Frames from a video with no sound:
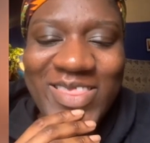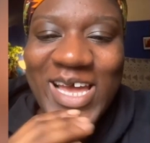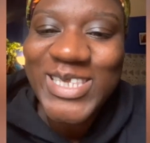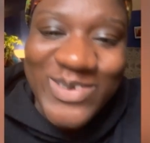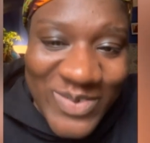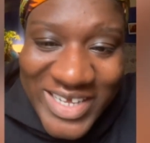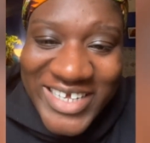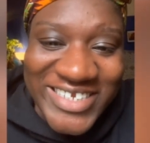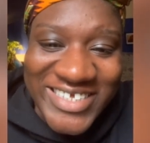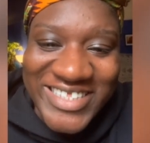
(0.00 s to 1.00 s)
That's
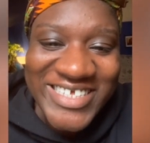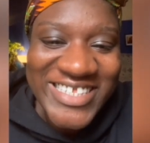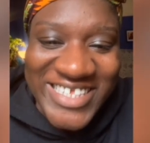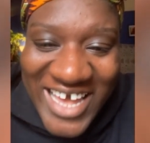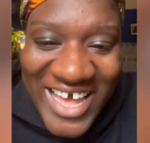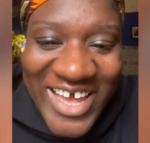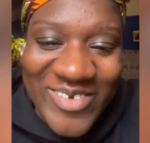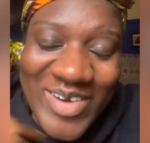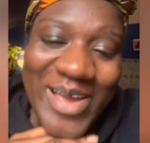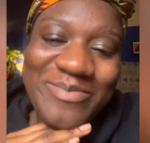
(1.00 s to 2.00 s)
what the
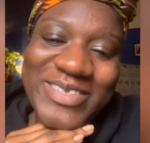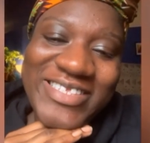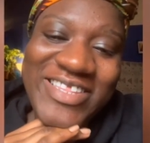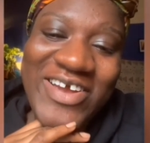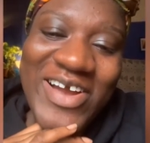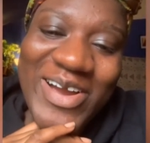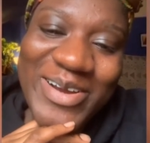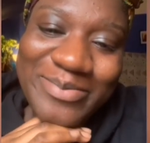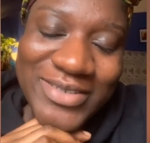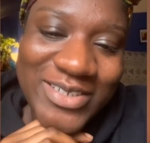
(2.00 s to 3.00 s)
sky wraps their
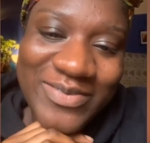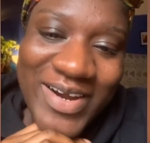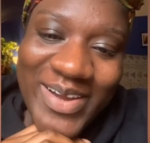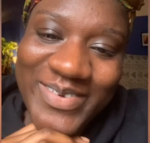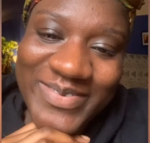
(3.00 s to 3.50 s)
arms around.